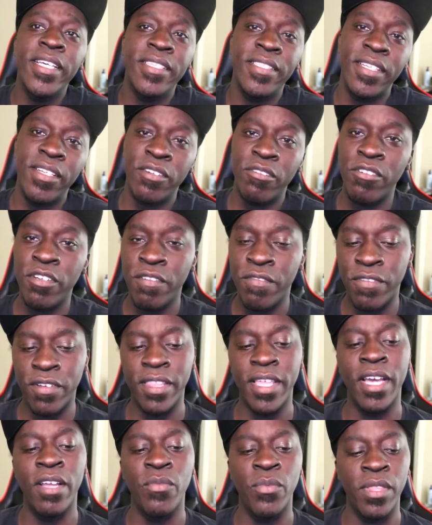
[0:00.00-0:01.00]
they're going for
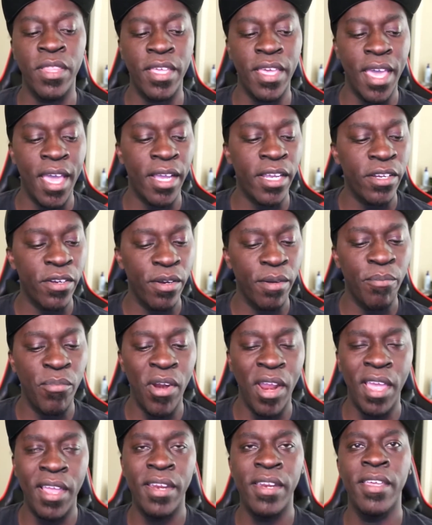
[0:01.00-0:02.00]
that with the Acura
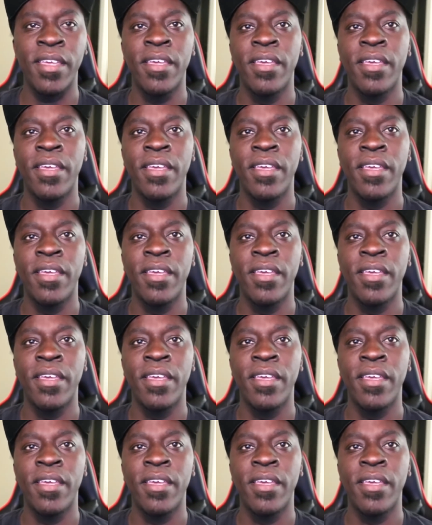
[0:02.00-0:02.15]
brand.